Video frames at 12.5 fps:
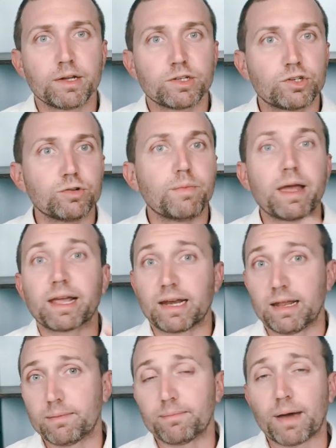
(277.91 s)
to make an
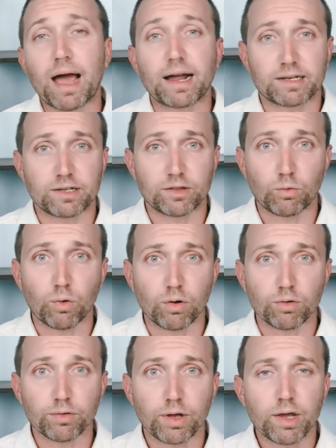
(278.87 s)
impact in the
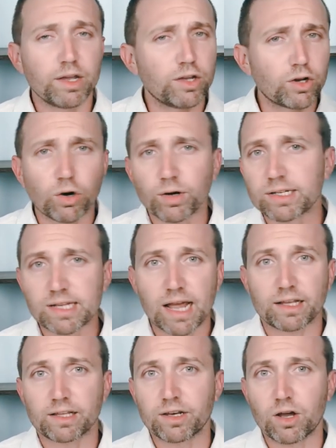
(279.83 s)
world. You don't
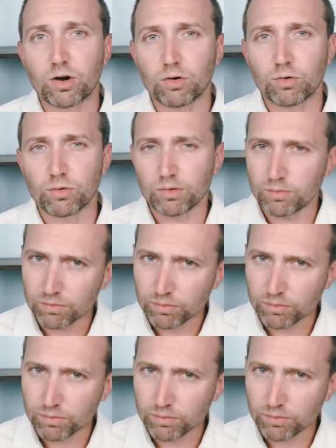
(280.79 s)
exactly know